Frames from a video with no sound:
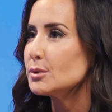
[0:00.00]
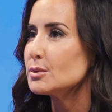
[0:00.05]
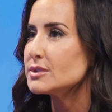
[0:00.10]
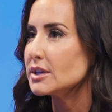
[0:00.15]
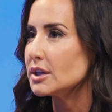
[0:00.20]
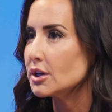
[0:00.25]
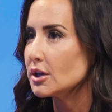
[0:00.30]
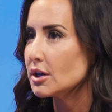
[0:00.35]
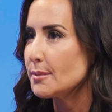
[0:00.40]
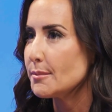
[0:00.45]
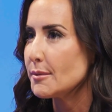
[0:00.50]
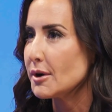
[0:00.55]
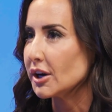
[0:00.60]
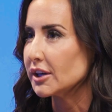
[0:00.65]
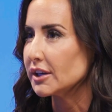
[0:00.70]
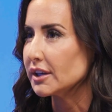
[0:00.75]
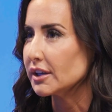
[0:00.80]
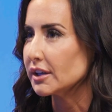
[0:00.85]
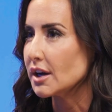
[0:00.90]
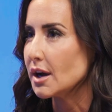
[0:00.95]
was an internet
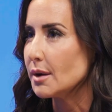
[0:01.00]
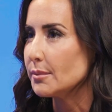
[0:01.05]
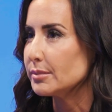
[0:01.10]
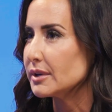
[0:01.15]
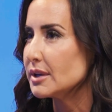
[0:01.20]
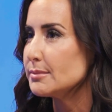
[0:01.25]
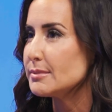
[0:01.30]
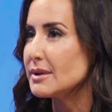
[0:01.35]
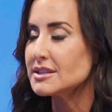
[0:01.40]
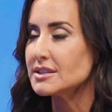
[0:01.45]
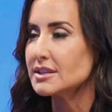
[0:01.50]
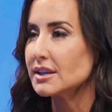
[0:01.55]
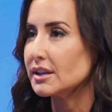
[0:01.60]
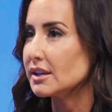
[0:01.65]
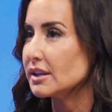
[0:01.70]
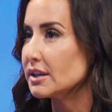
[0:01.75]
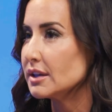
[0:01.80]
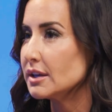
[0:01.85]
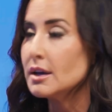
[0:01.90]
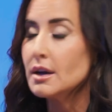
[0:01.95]
marketing company,
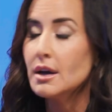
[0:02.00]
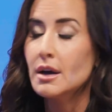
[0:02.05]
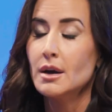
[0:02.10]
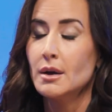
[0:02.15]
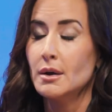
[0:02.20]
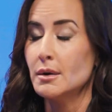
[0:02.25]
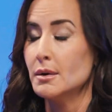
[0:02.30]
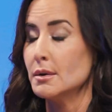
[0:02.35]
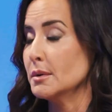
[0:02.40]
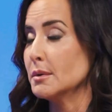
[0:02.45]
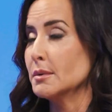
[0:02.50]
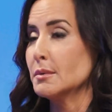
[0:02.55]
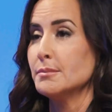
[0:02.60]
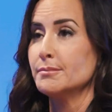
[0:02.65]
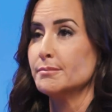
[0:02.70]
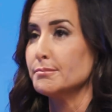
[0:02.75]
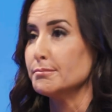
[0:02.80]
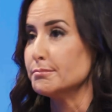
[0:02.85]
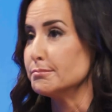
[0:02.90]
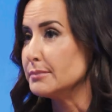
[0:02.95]
basically
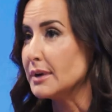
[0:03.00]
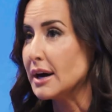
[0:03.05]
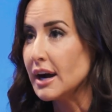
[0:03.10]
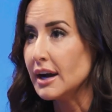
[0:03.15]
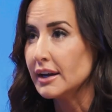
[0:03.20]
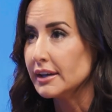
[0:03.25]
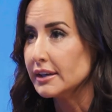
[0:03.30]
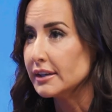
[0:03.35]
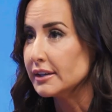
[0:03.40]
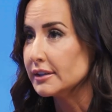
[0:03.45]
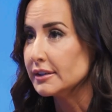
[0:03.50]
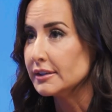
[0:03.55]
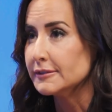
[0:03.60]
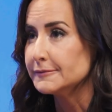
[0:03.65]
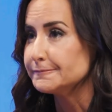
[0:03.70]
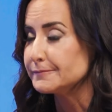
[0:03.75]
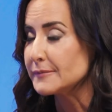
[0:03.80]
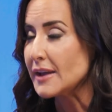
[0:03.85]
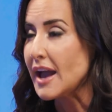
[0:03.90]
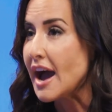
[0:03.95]
buying
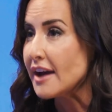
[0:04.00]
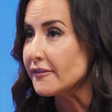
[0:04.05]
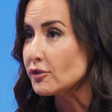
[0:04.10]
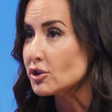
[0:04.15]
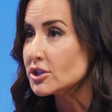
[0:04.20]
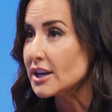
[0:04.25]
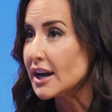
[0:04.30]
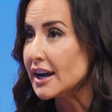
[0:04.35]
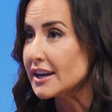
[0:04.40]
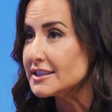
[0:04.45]
advertising.